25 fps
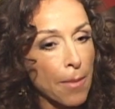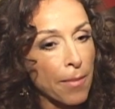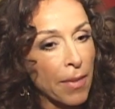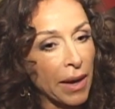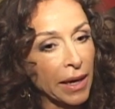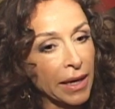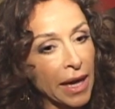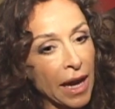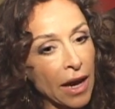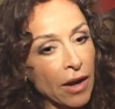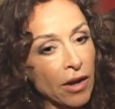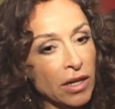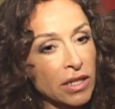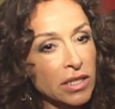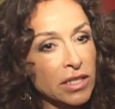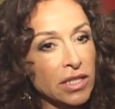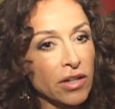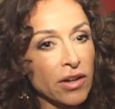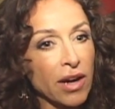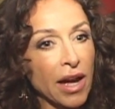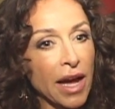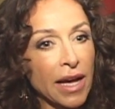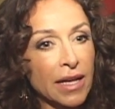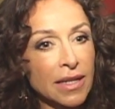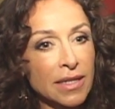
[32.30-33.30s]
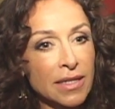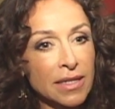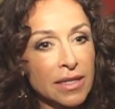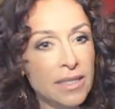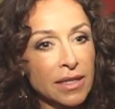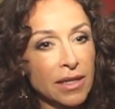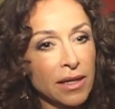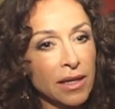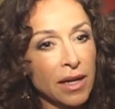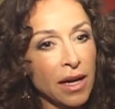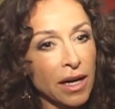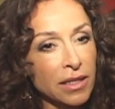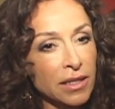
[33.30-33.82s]
my character has
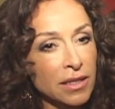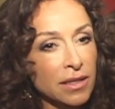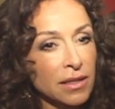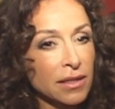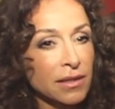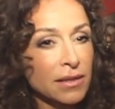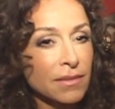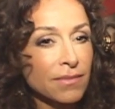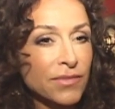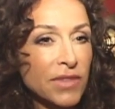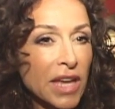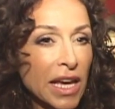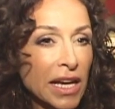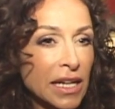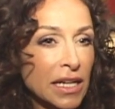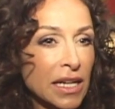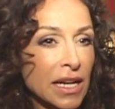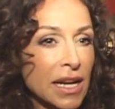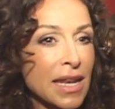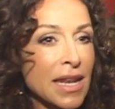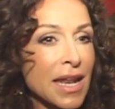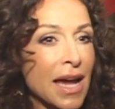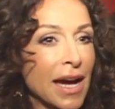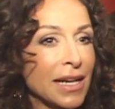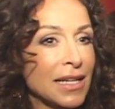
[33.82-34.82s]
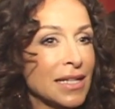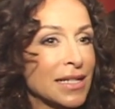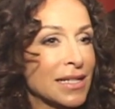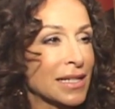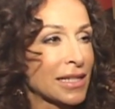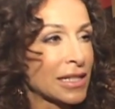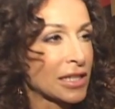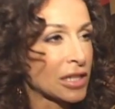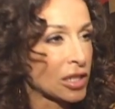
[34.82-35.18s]
got taken a nice